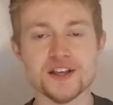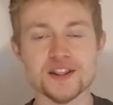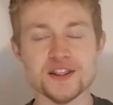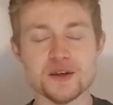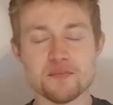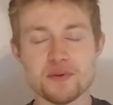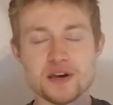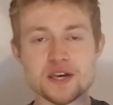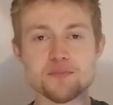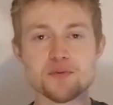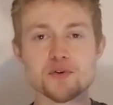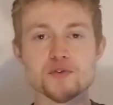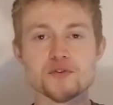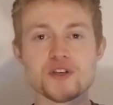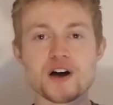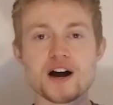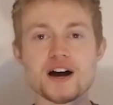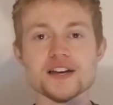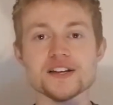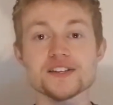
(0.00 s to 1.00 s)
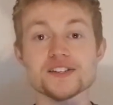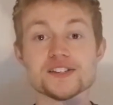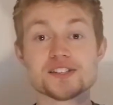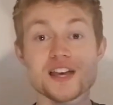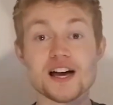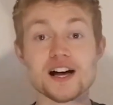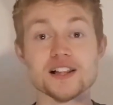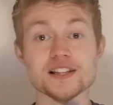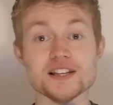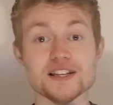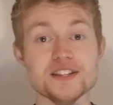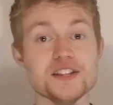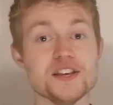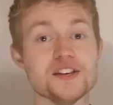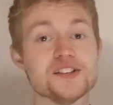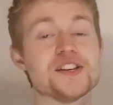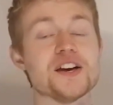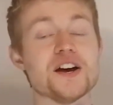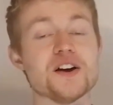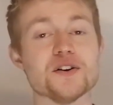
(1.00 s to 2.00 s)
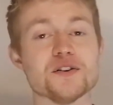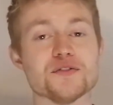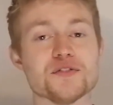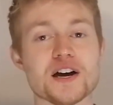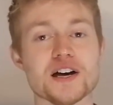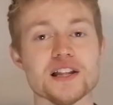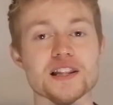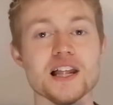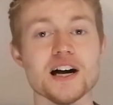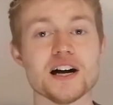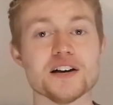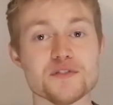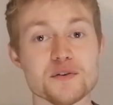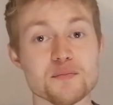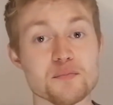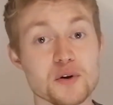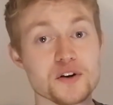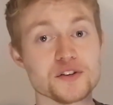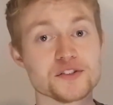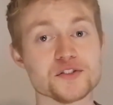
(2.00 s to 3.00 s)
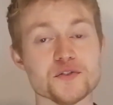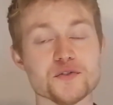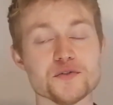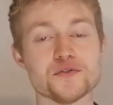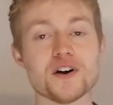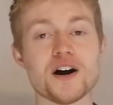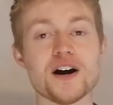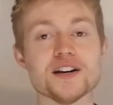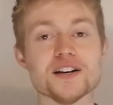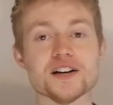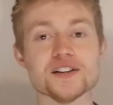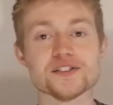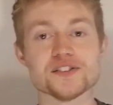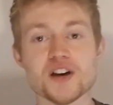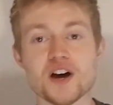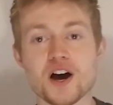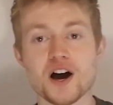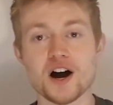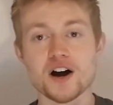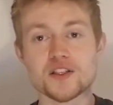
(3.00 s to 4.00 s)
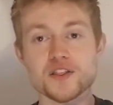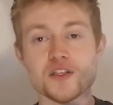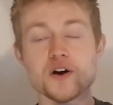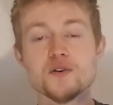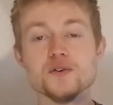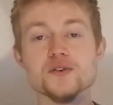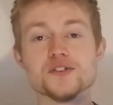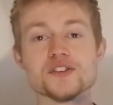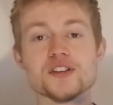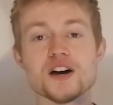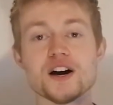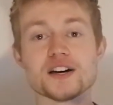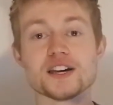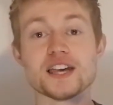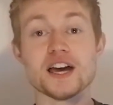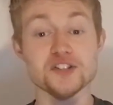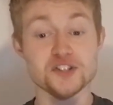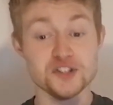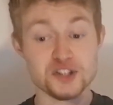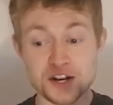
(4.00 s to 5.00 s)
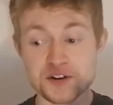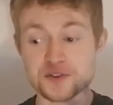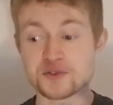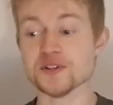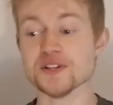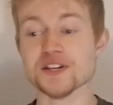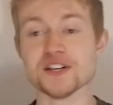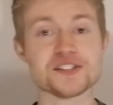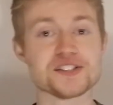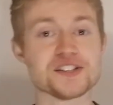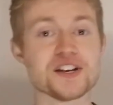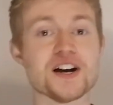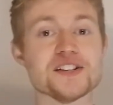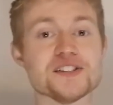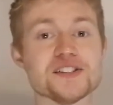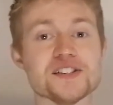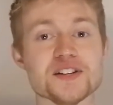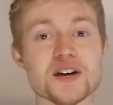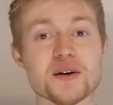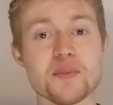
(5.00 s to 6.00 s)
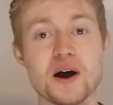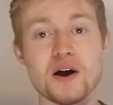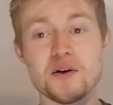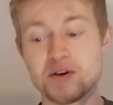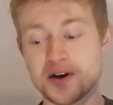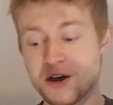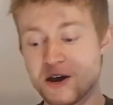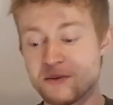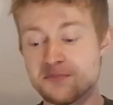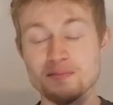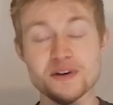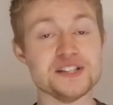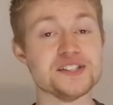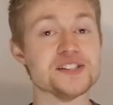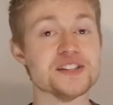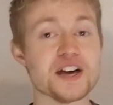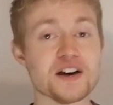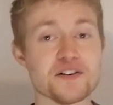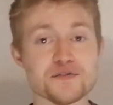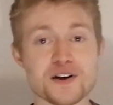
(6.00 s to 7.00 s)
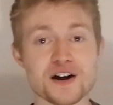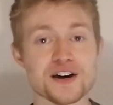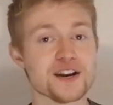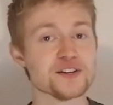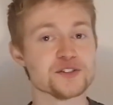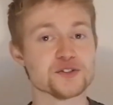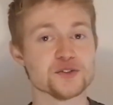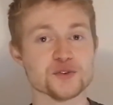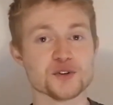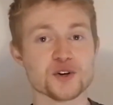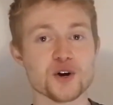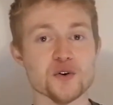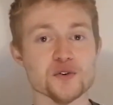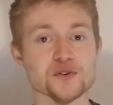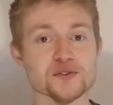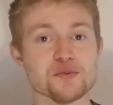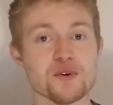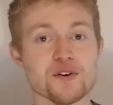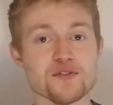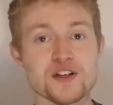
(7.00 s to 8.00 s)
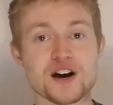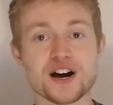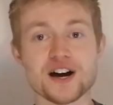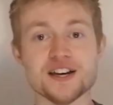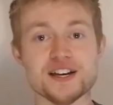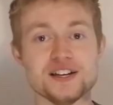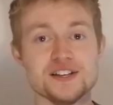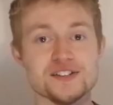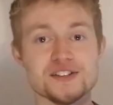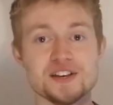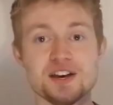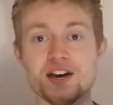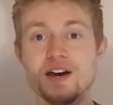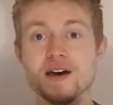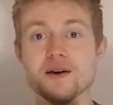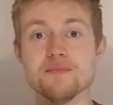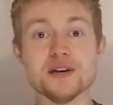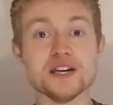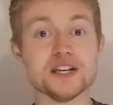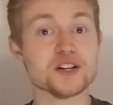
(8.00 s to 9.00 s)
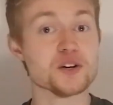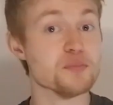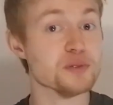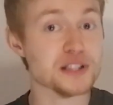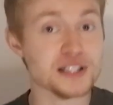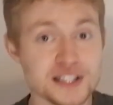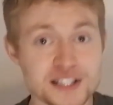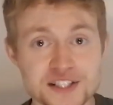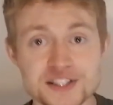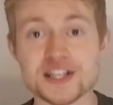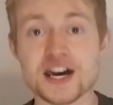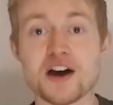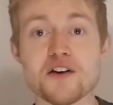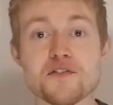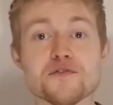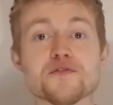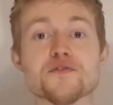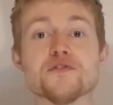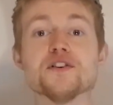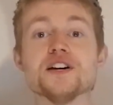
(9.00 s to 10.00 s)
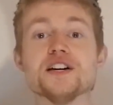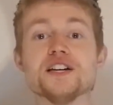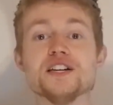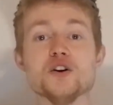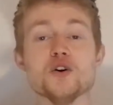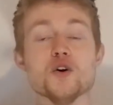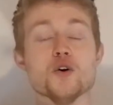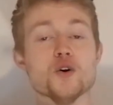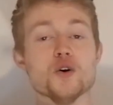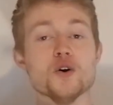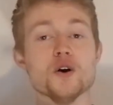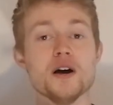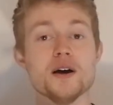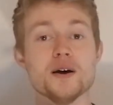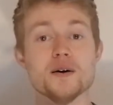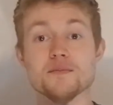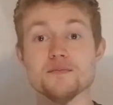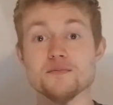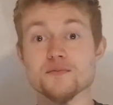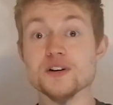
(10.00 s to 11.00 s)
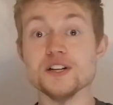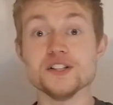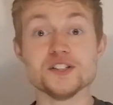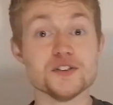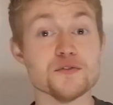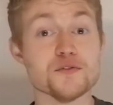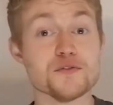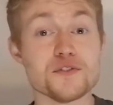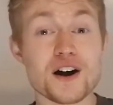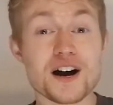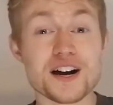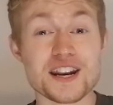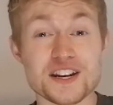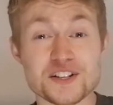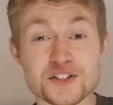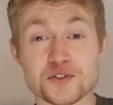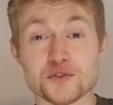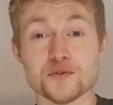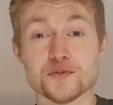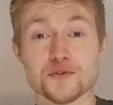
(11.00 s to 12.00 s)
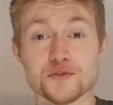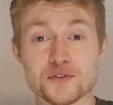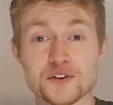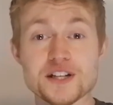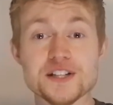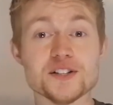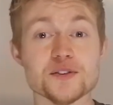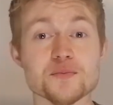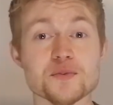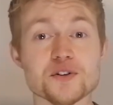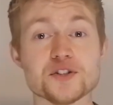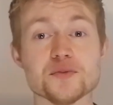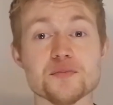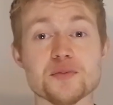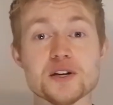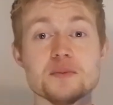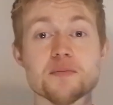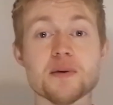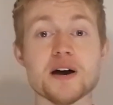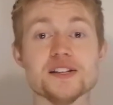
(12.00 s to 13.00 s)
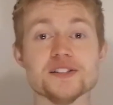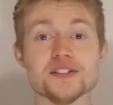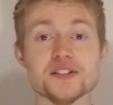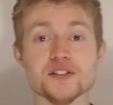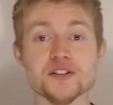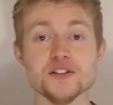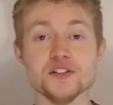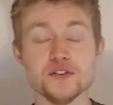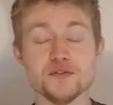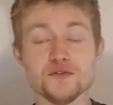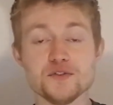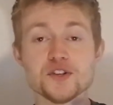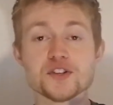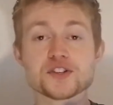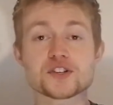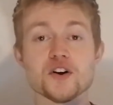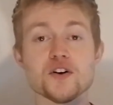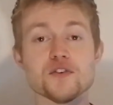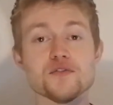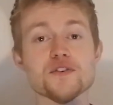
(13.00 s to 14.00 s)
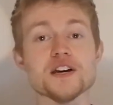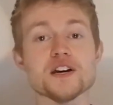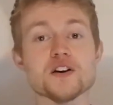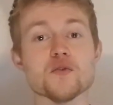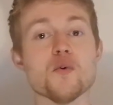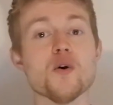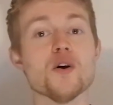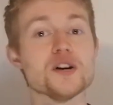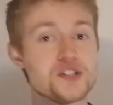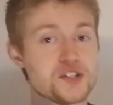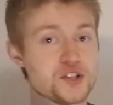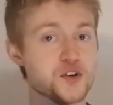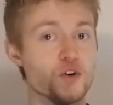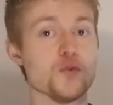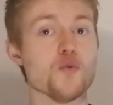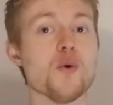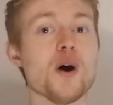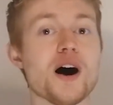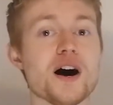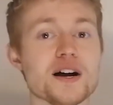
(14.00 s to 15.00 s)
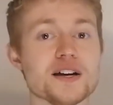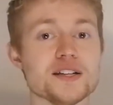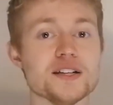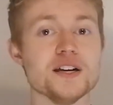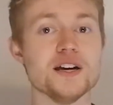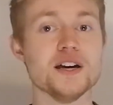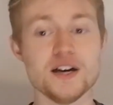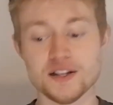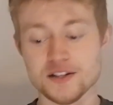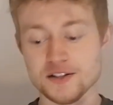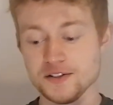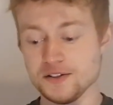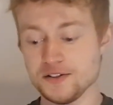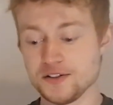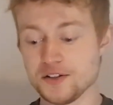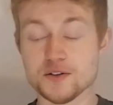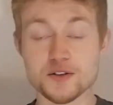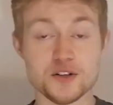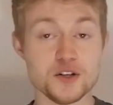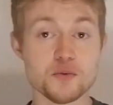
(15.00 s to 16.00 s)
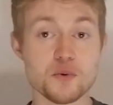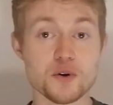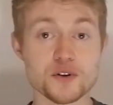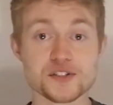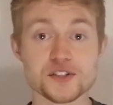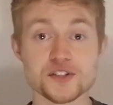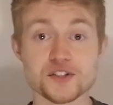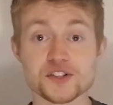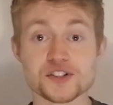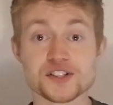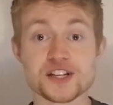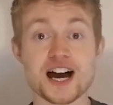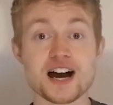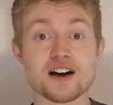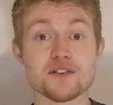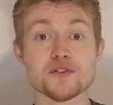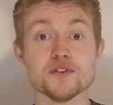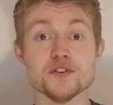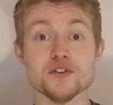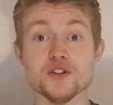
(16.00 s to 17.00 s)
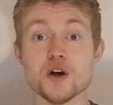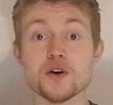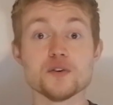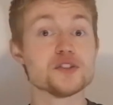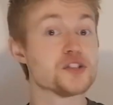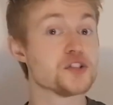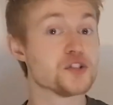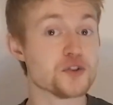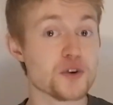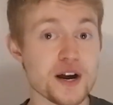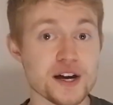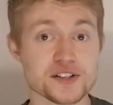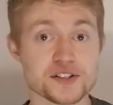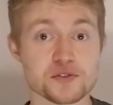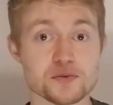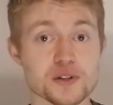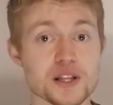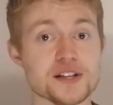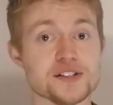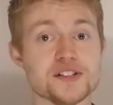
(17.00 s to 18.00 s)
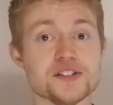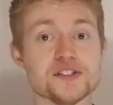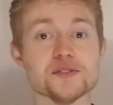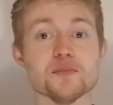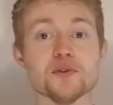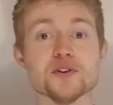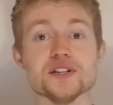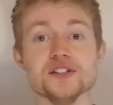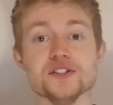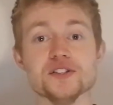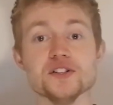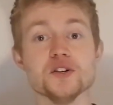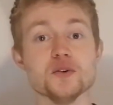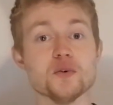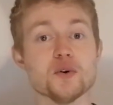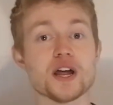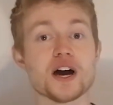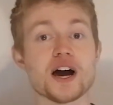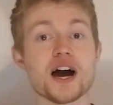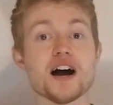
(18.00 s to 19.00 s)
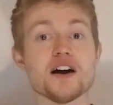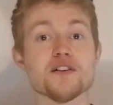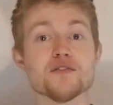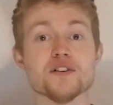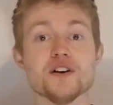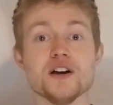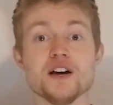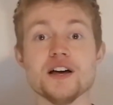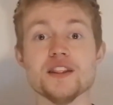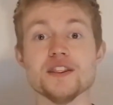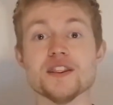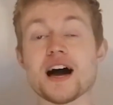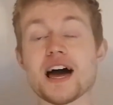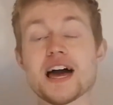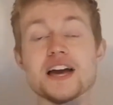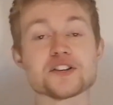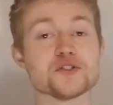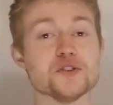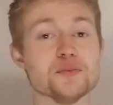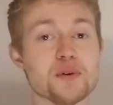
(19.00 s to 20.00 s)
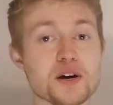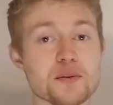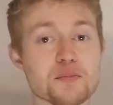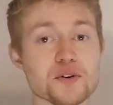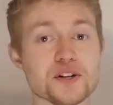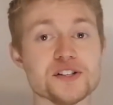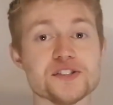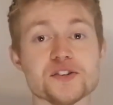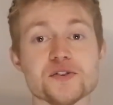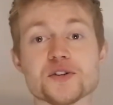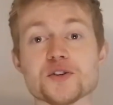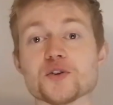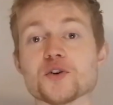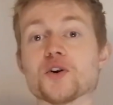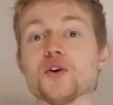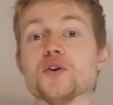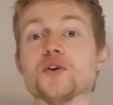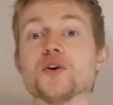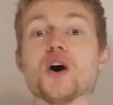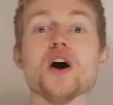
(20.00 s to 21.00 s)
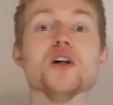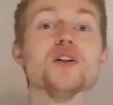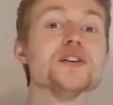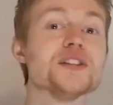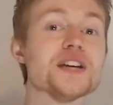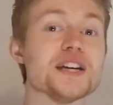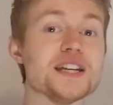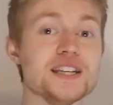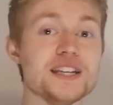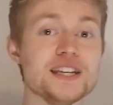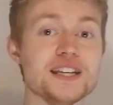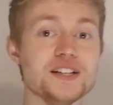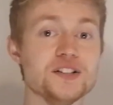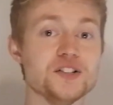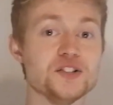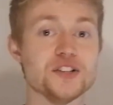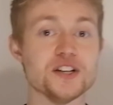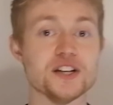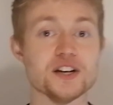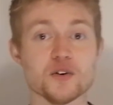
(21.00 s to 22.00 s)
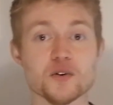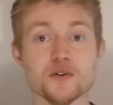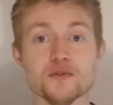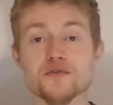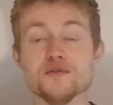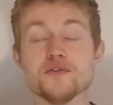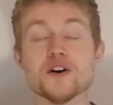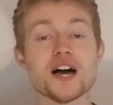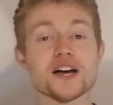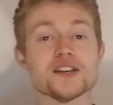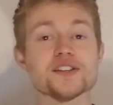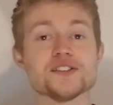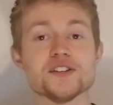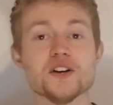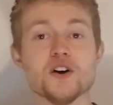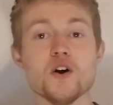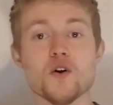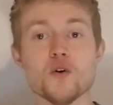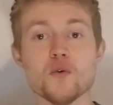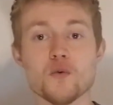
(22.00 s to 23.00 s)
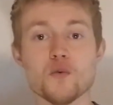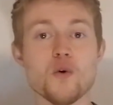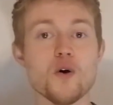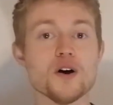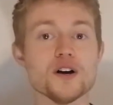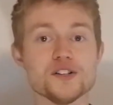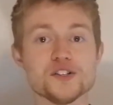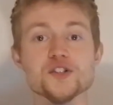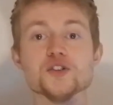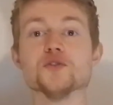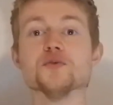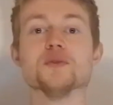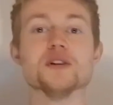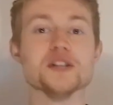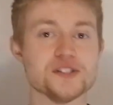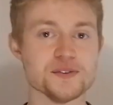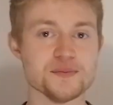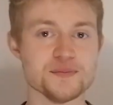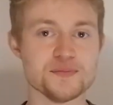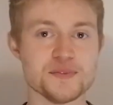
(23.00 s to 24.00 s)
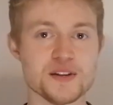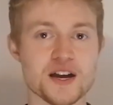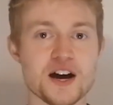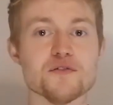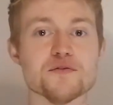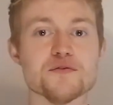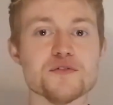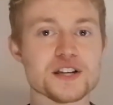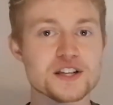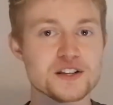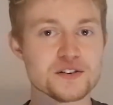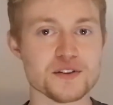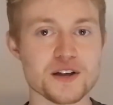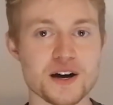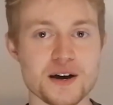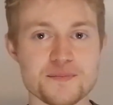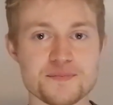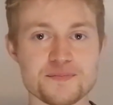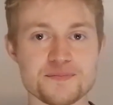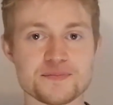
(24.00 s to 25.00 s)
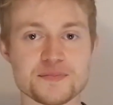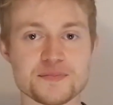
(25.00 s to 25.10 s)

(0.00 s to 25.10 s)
The people that excel in this area of their life and personal finance are those that get genuinely excited about meeting their financial goals, whether that is being completely debt-free or reaching financial freedom, which would be amazing. You've just got to think, what is your why? Do you want to just have no stress related to money? Do you want to have that extra bit of money so you could go on a holiday each year or invest? What is your reason? And think of that.